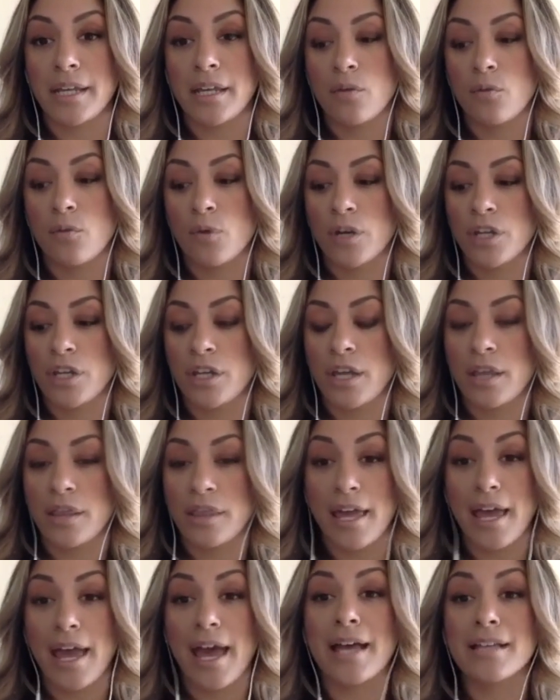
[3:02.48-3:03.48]
where
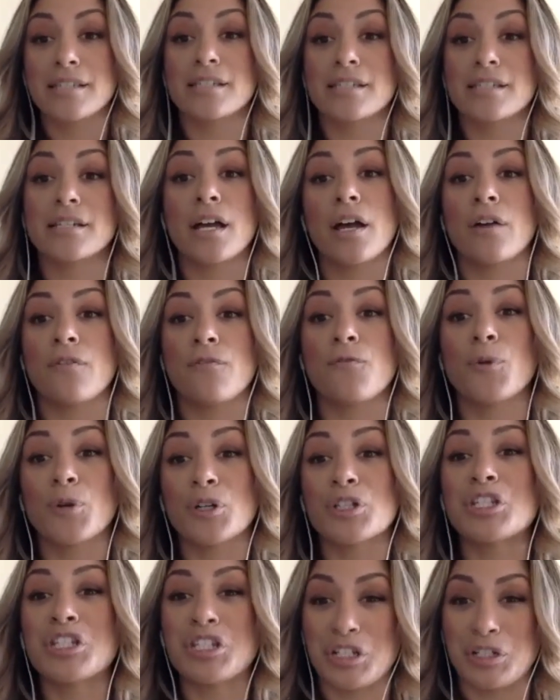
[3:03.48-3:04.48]
that has not
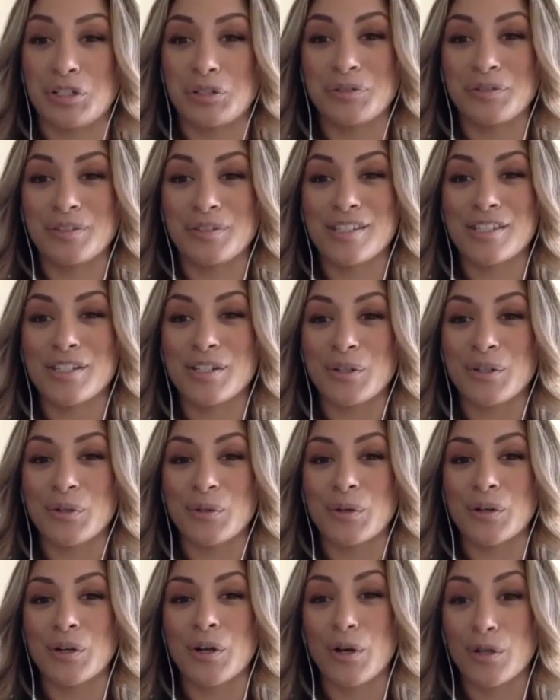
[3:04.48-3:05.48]
forced you
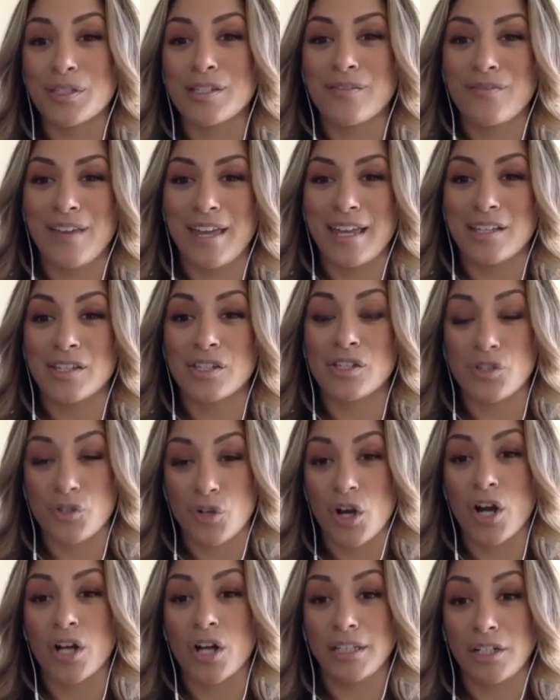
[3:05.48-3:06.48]
to cultivate
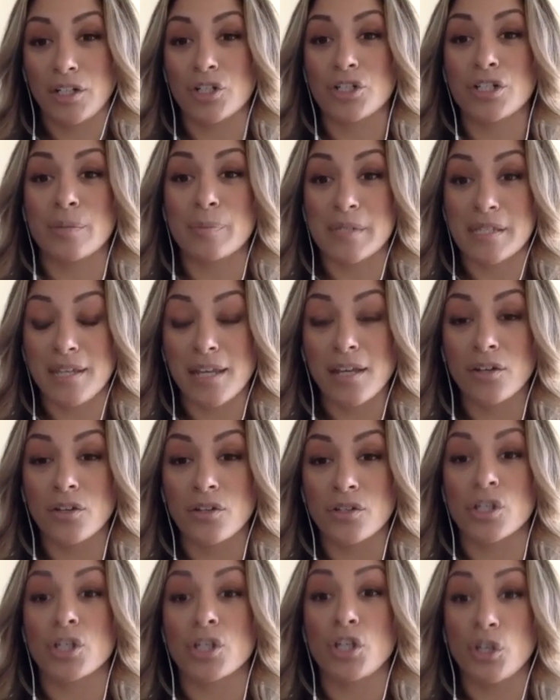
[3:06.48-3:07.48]
strong leadership
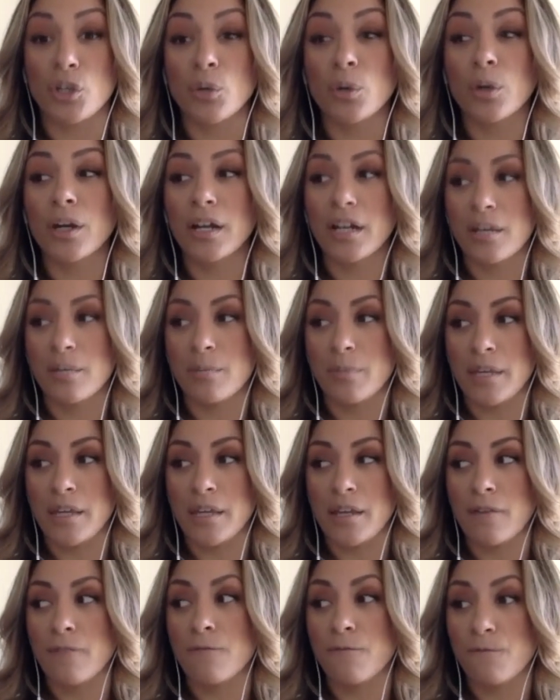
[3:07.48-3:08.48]
skills, you are going to
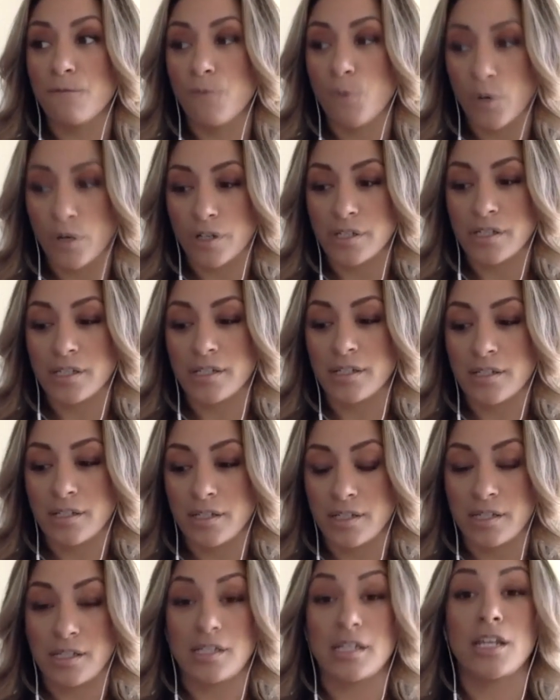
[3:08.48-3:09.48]
be forced to
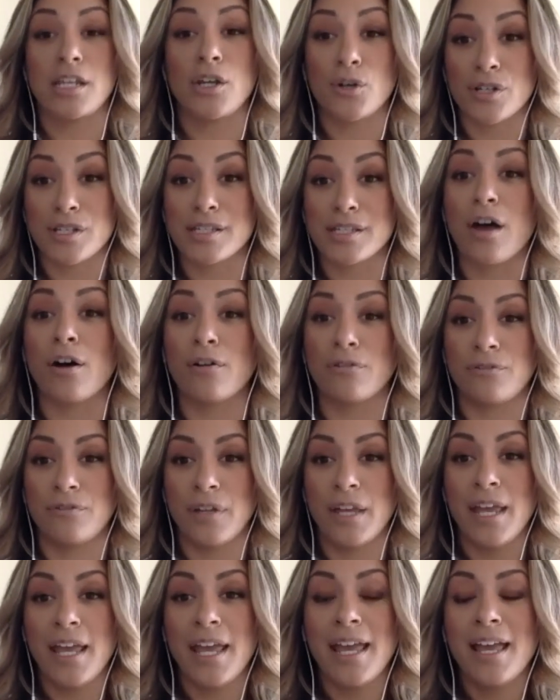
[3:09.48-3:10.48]
see yourself.
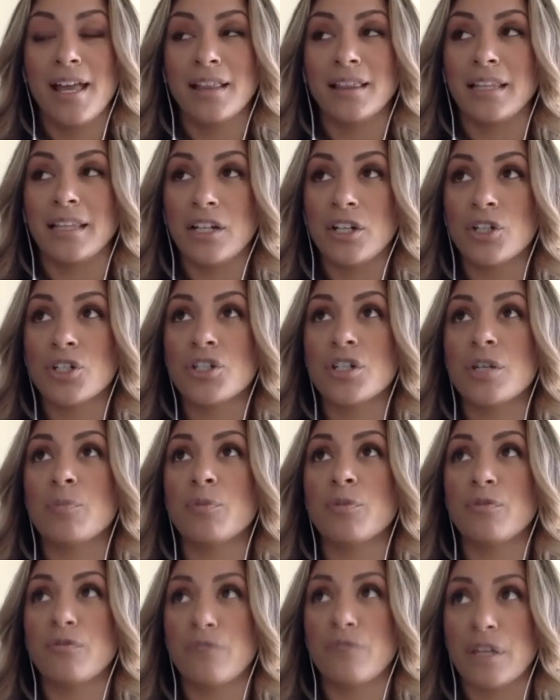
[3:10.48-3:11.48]
Leadership
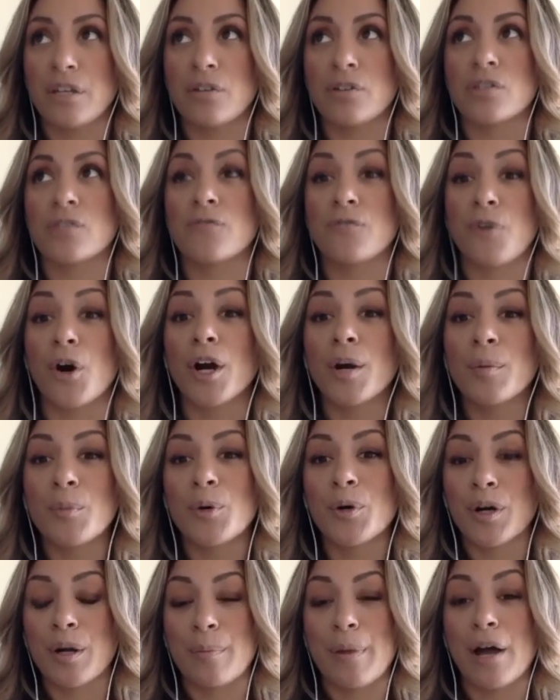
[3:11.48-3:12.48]
reveals far
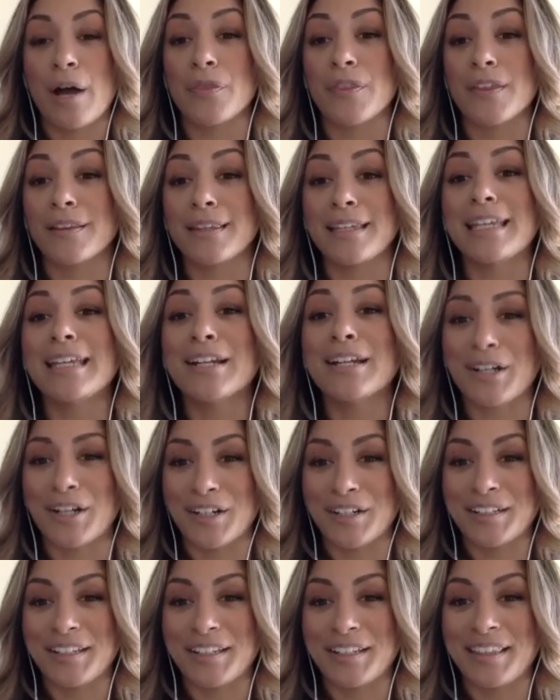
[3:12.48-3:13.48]
more about the
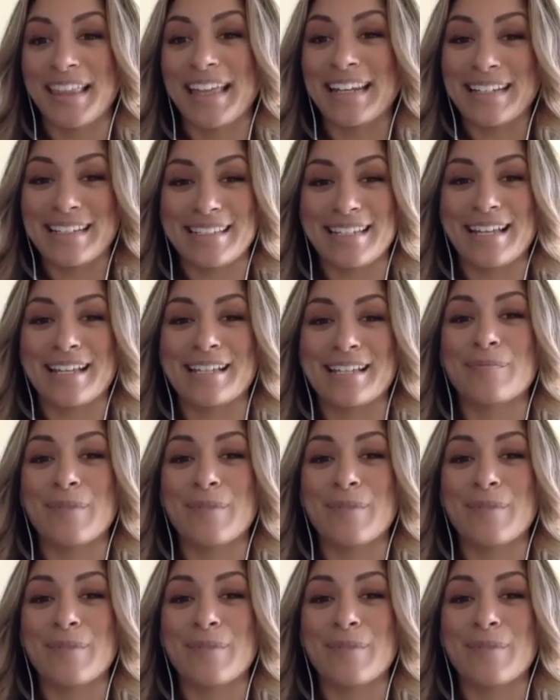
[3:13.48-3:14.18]
leader than it does about